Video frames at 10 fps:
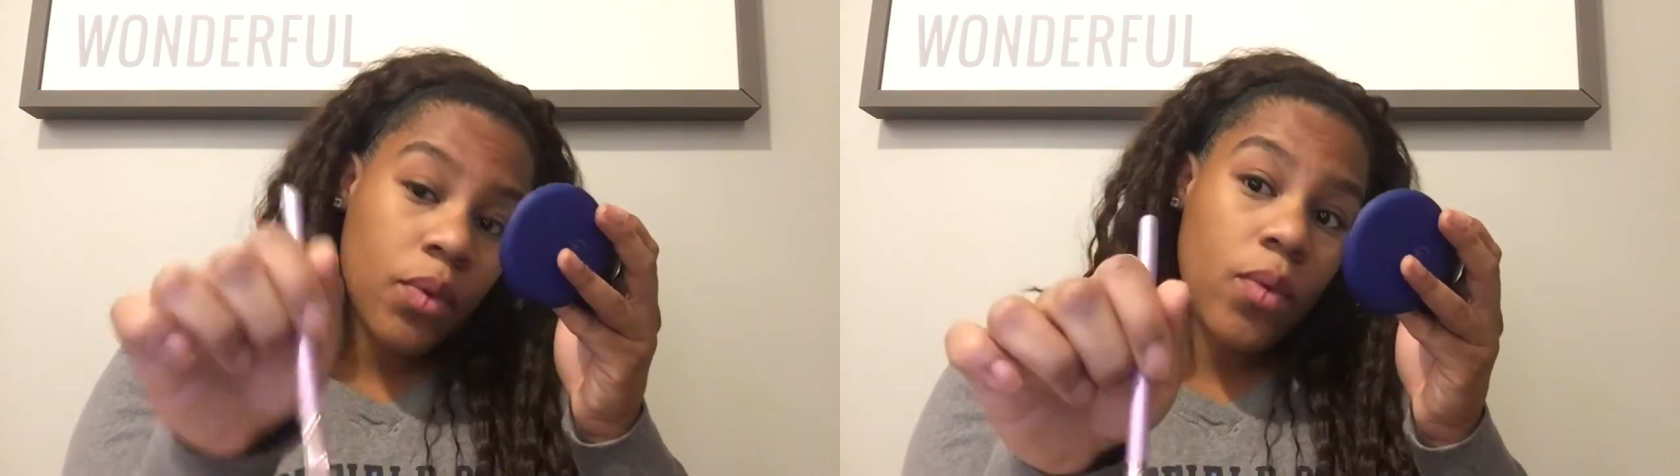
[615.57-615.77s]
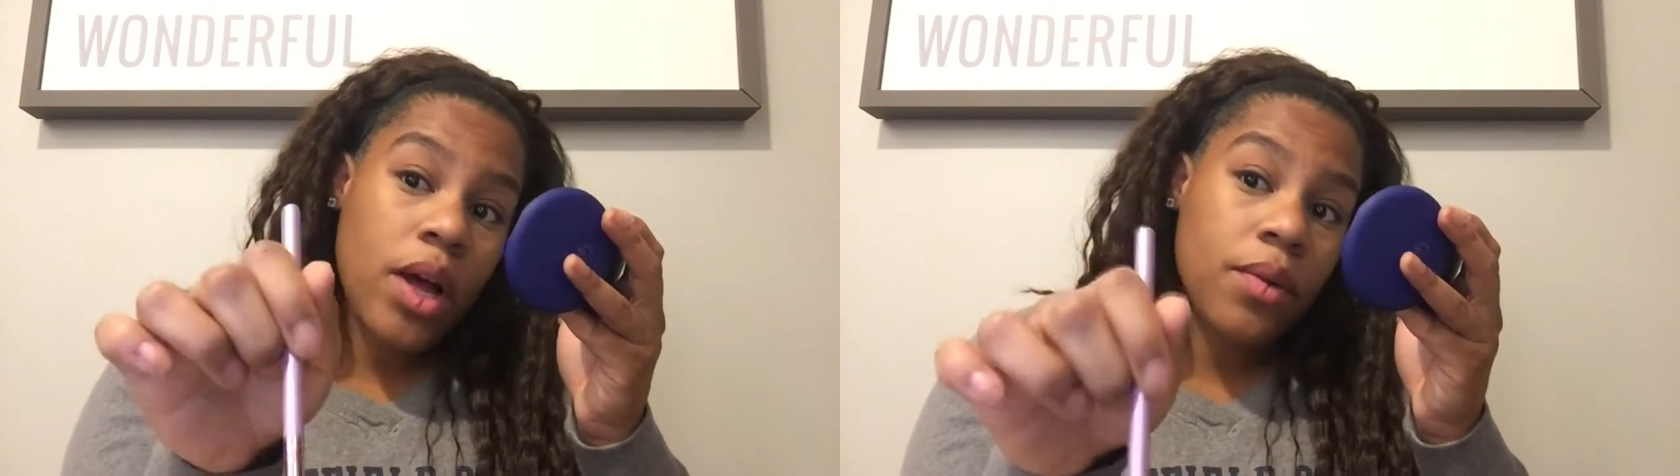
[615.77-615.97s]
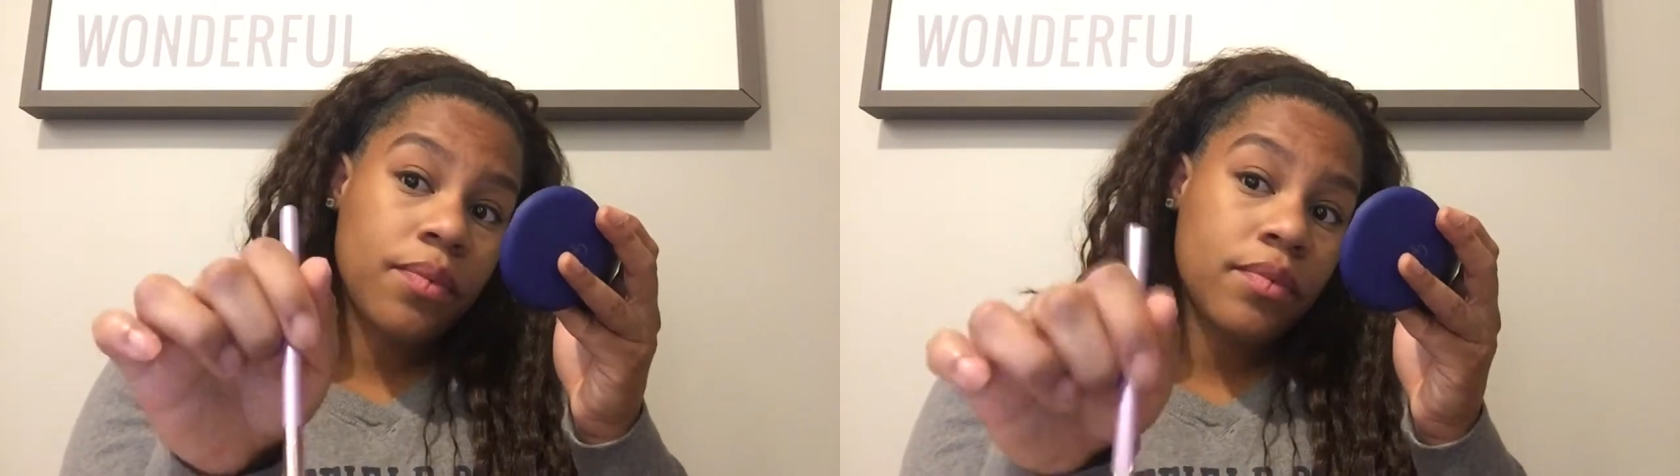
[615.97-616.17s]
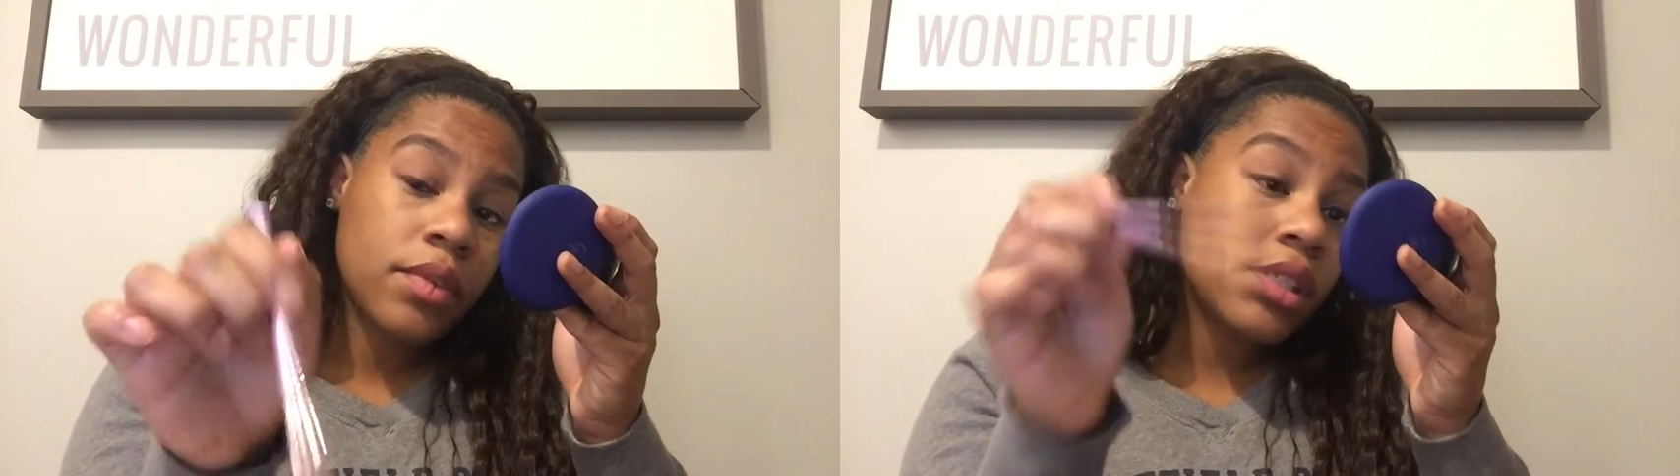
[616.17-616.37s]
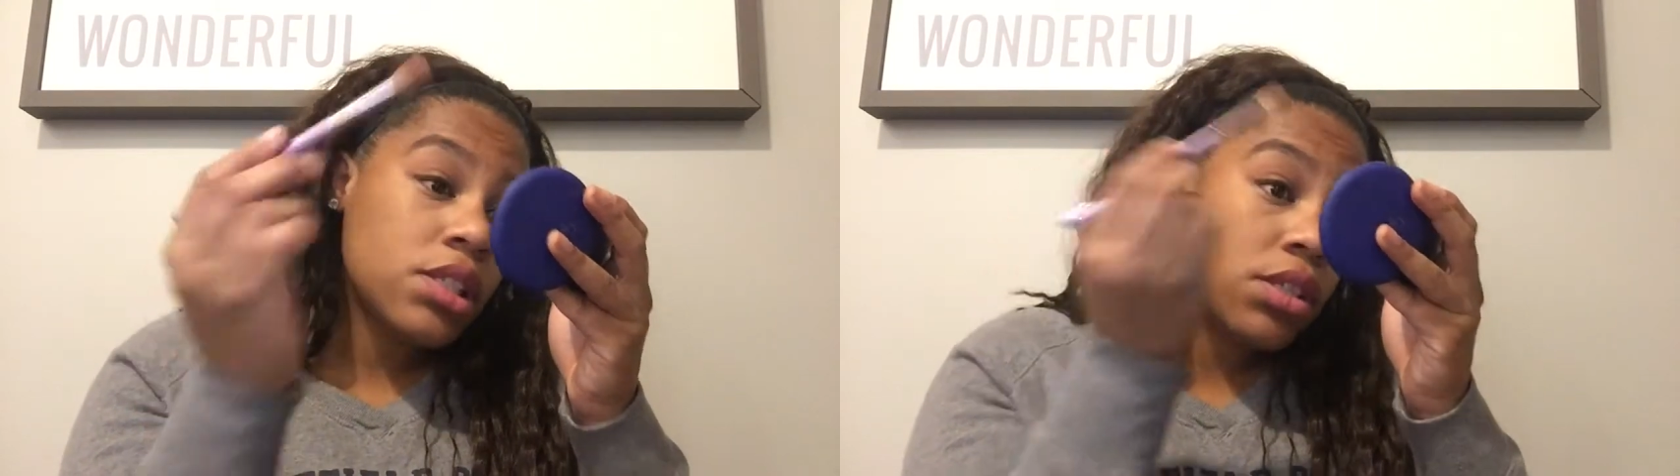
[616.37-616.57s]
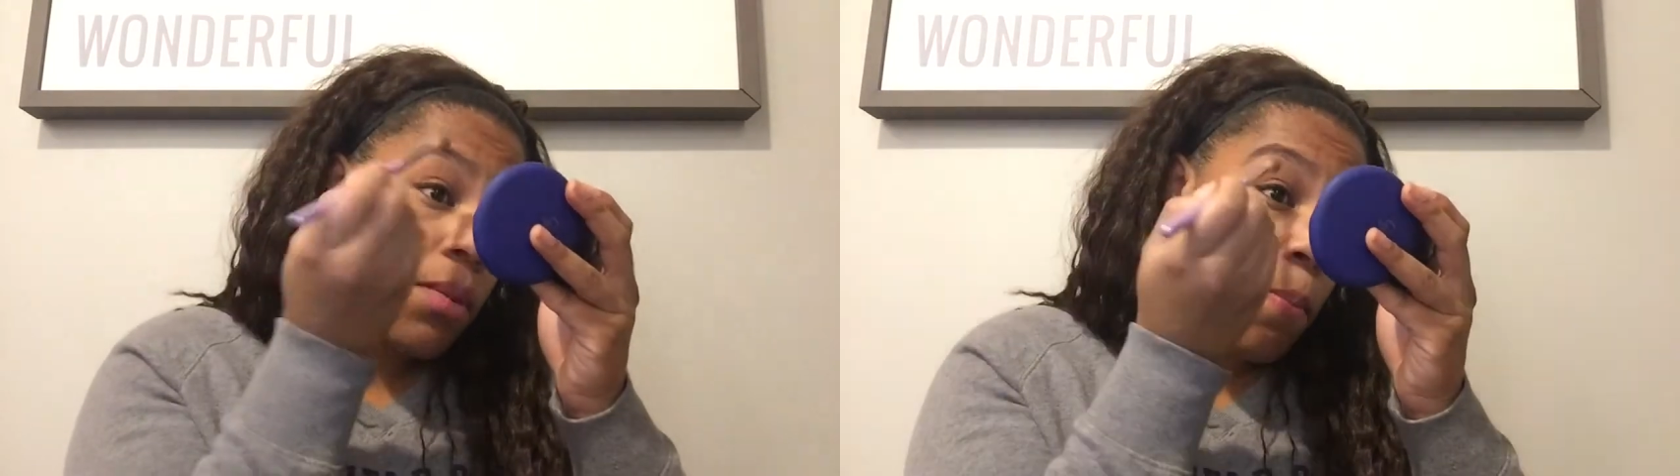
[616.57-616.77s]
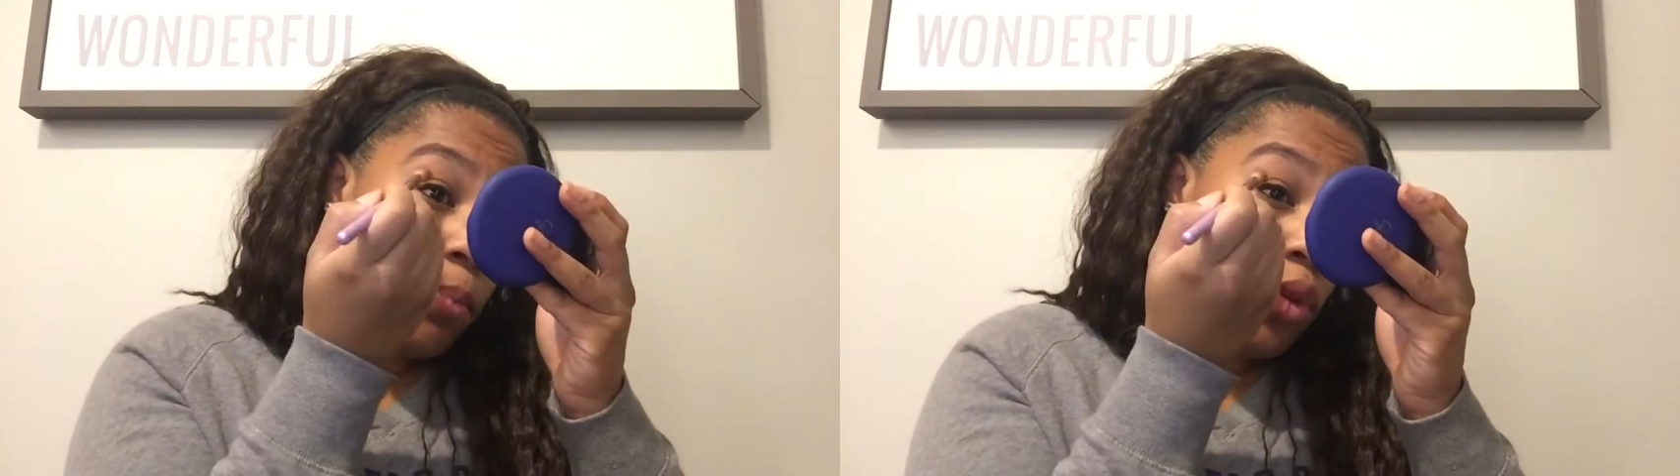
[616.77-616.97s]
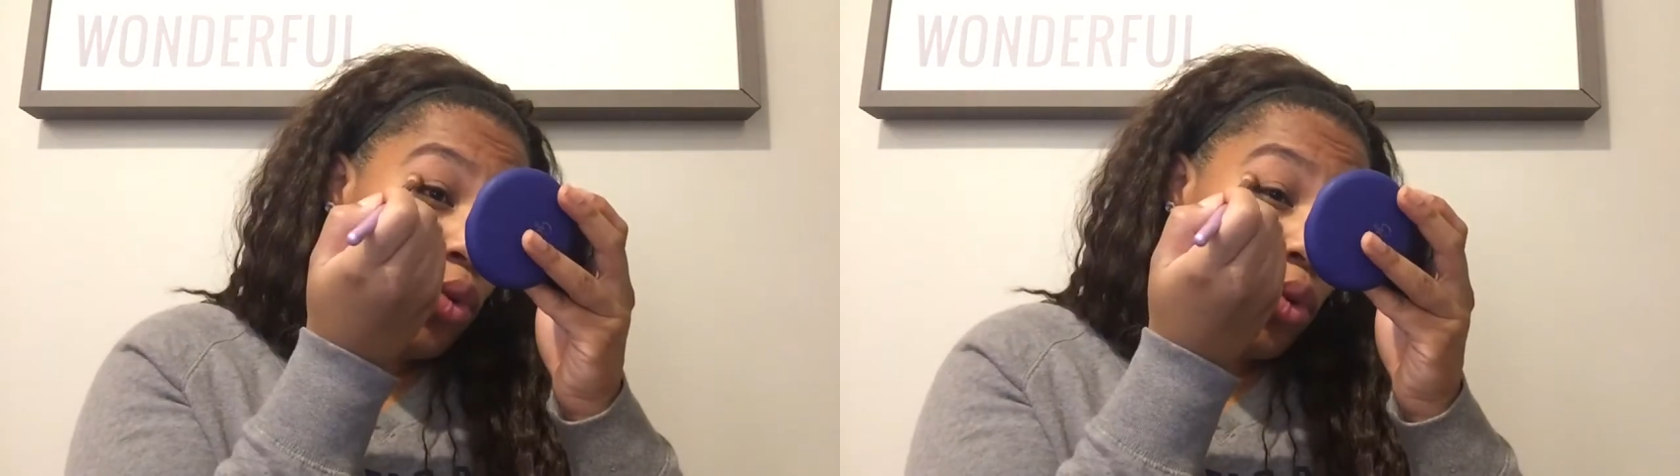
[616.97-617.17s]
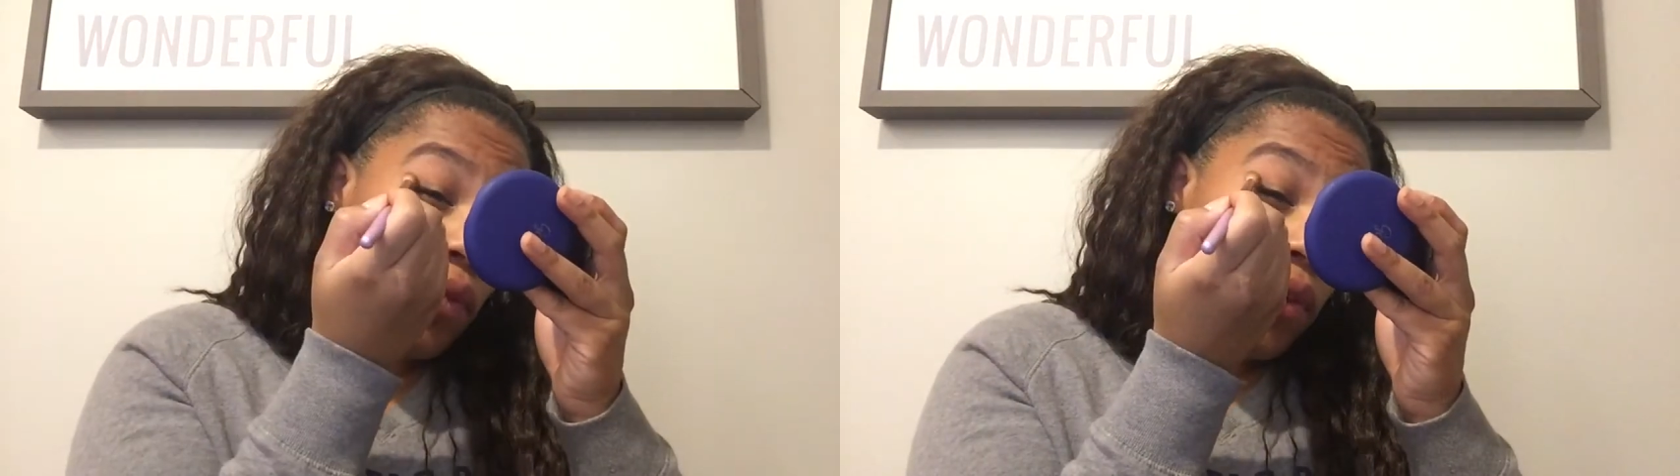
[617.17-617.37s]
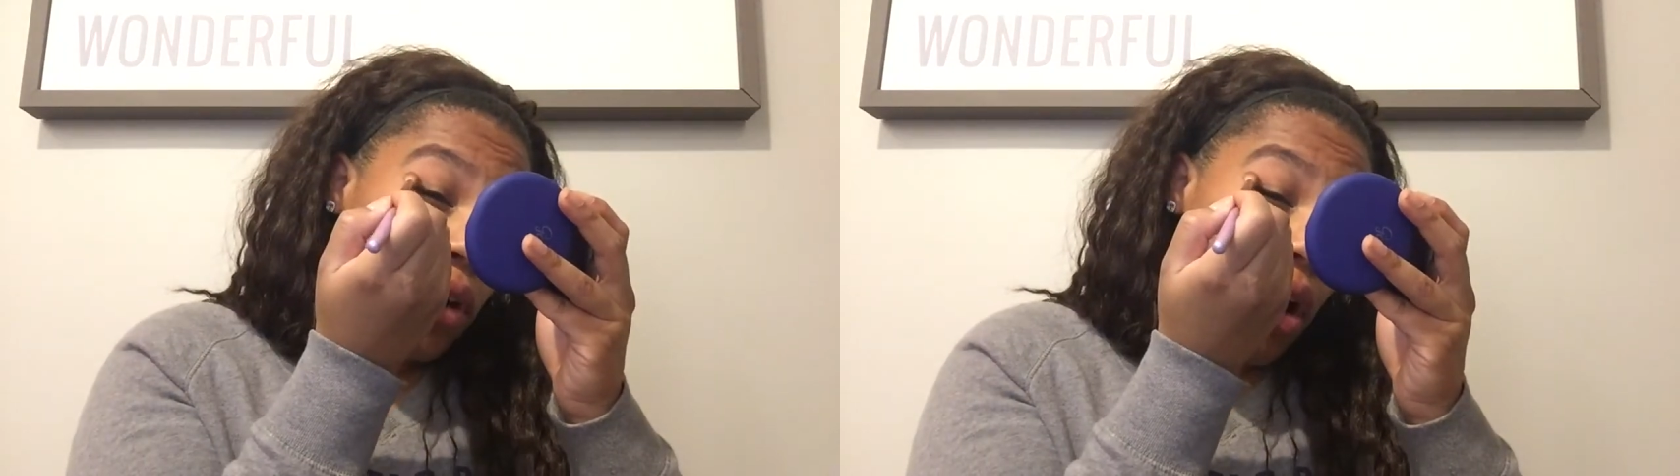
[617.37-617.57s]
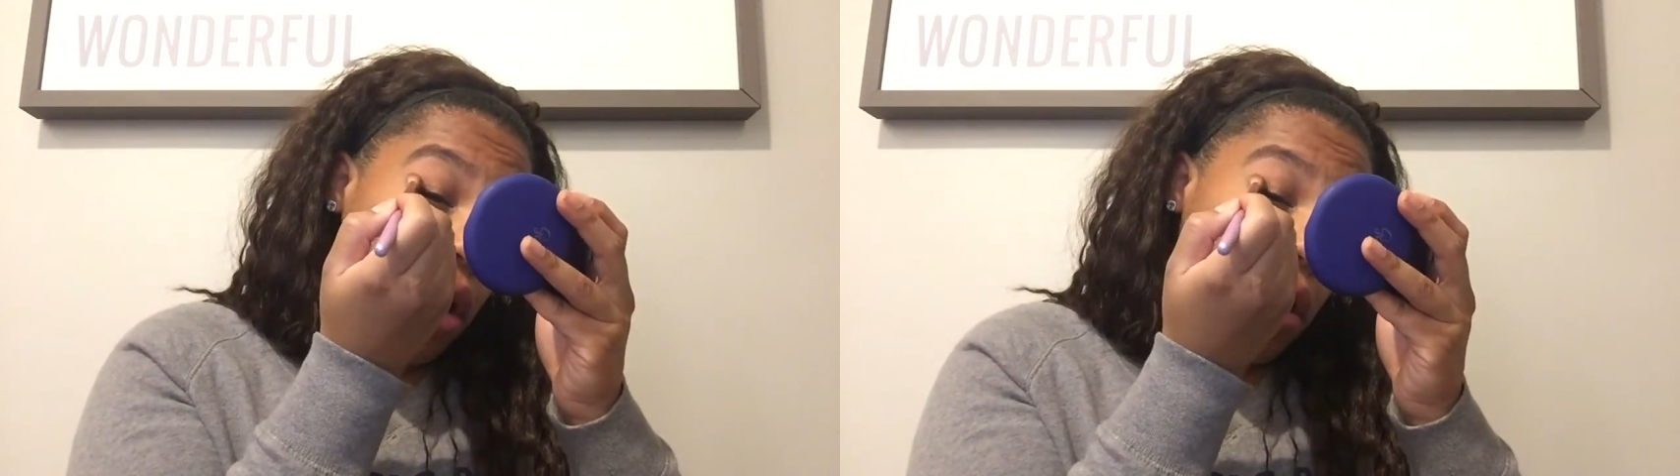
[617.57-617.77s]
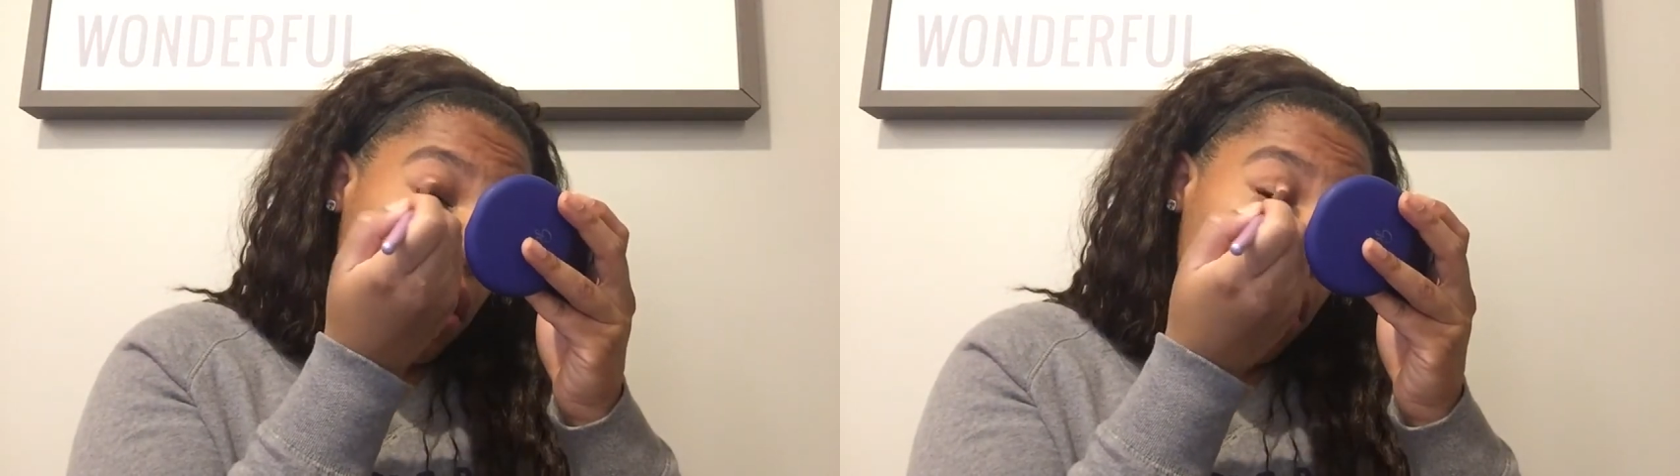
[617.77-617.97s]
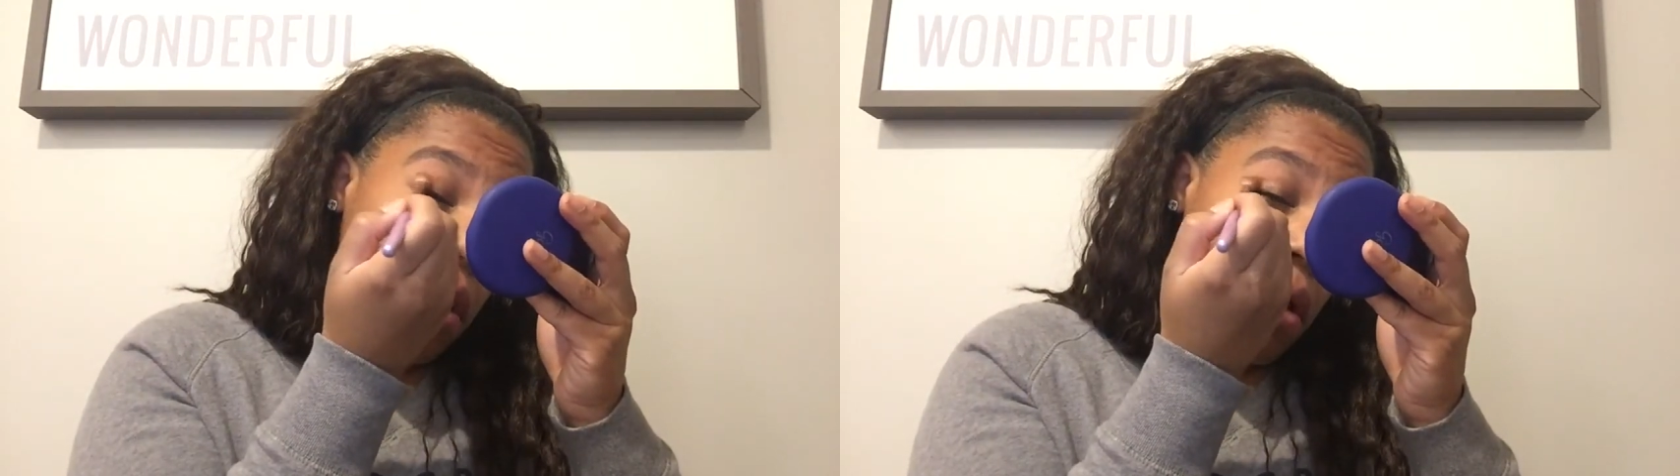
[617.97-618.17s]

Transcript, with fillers: Wow, this is a beautiful color.